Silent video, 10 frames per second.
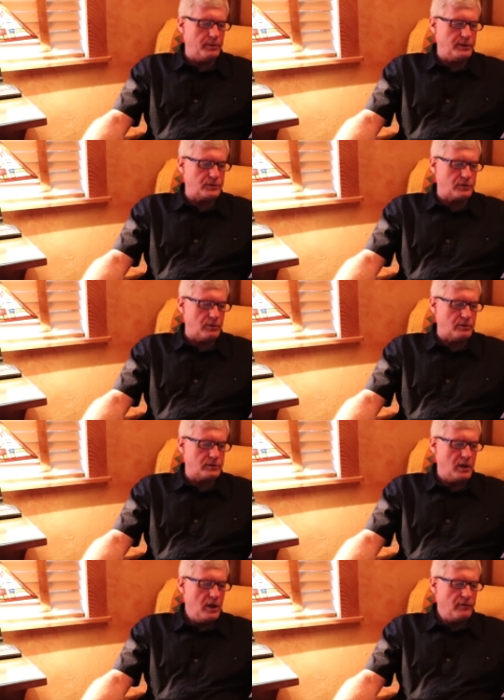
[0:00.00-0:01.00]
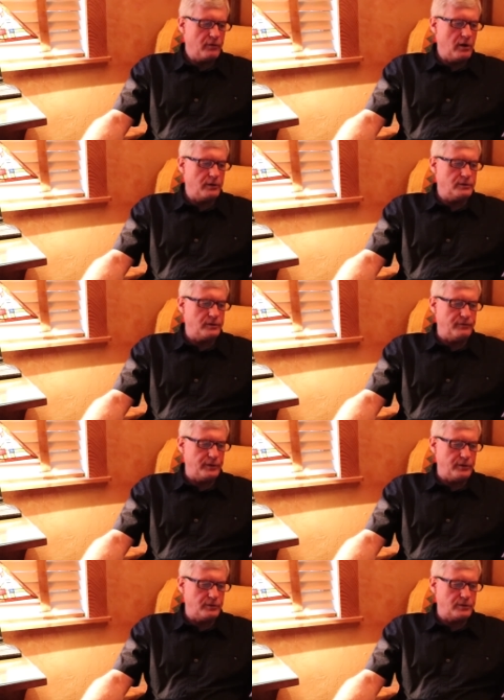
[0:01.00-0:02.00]
many souls for hundreds of
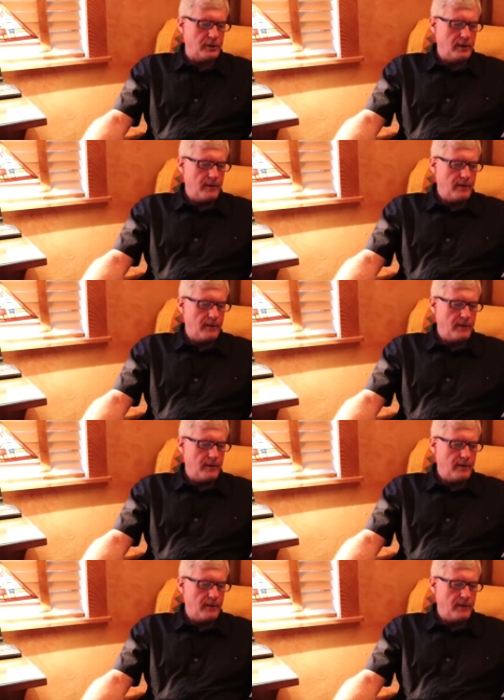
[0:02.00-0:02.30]
years